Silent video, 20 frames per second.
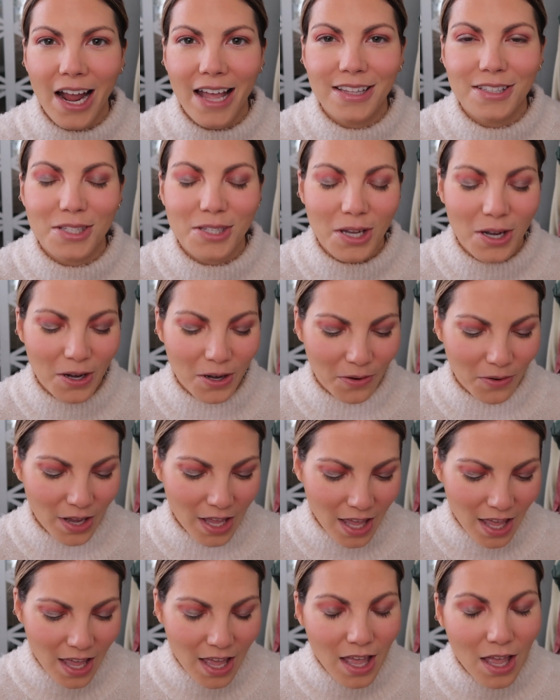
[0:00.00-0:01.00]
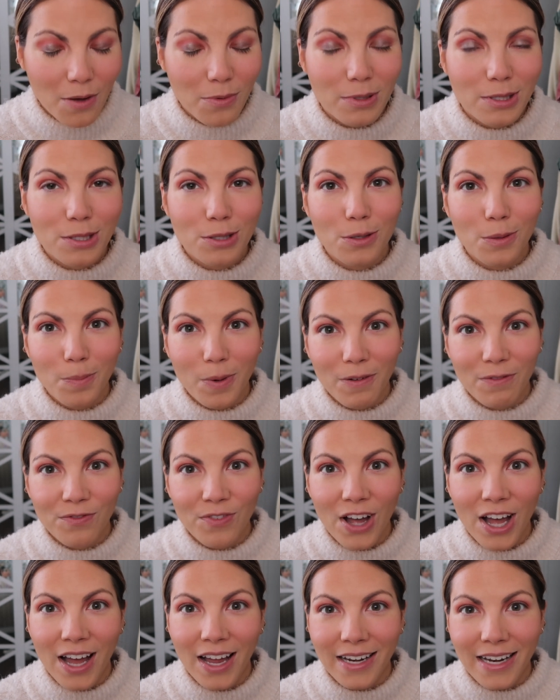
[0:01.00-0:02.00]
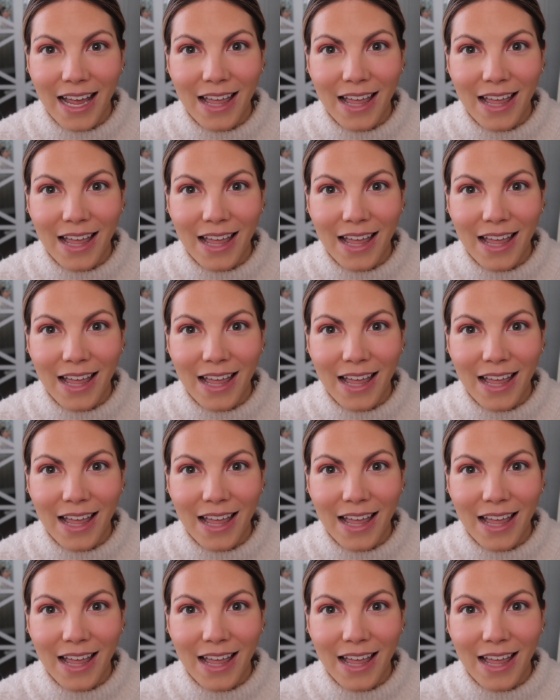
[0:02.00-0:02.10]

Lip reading: And so it was super fun